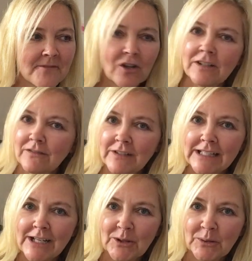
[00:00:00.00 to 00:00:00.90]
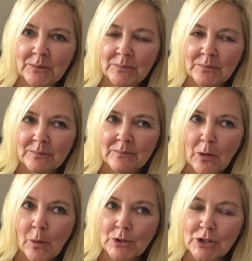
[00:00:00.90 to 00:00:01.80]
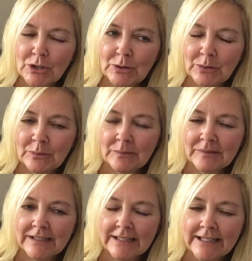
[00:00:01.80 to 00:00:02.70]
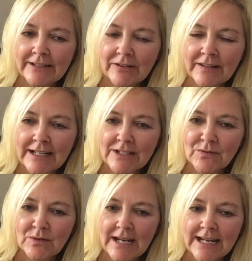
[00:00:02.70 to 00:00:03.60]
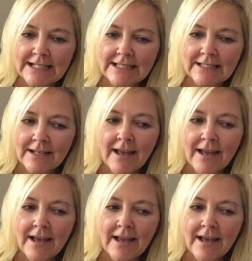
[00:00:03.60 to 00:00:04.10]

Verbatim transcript: cooking video or two here in the next few days.